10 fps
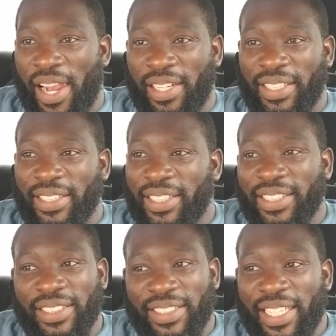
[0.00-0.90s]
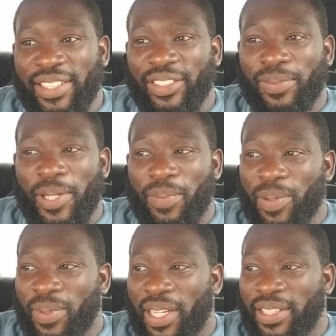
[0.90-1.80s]
and then the other Shango spell,
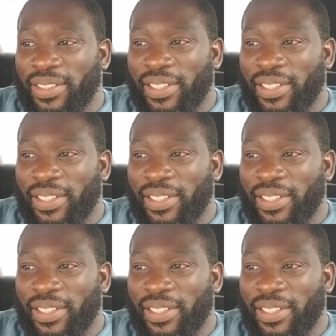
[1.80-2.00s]
people are,